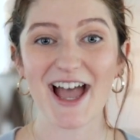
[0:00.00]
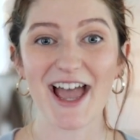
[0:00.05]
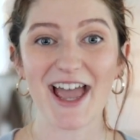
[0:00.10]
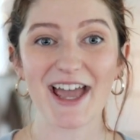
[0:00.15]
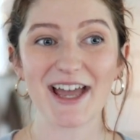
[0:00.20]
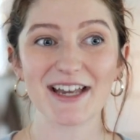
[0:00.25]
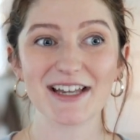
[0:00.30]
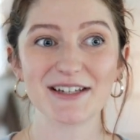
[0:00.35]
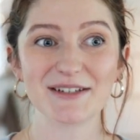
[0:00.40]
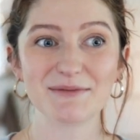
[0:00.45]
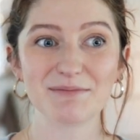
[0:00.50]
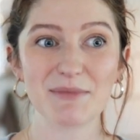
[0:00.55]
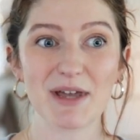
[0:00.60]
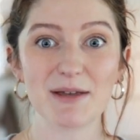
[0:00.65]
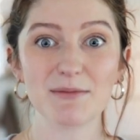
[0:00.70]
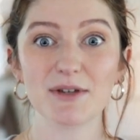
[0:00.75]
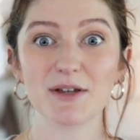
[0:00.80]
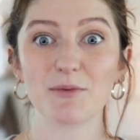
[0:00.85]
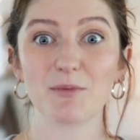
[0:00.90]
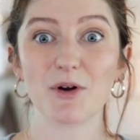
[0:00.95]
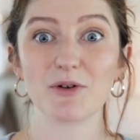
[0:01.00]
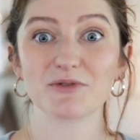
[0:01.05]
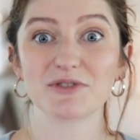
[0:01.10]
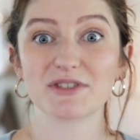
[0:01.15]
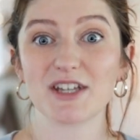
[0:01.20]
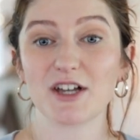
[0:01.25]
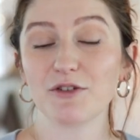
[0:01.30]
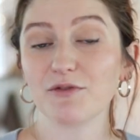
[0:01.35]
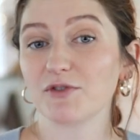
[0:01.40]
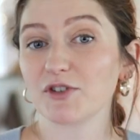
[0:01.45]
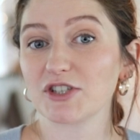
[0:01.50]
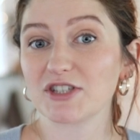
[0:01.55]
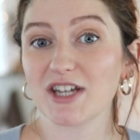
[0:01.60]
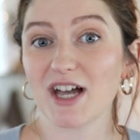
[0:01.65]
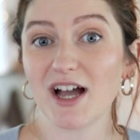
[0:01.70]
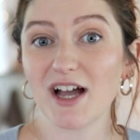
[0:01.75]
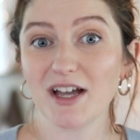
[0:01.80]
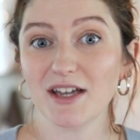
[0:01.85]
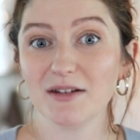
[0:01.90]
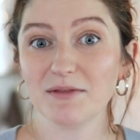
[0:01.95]
and maybe it won't sell for a
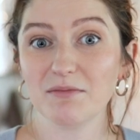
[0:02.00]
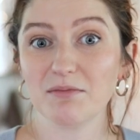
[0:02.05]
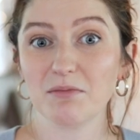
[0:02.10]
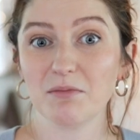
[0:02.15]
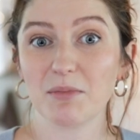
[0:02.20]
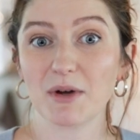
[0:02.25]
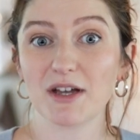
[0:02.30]
ton,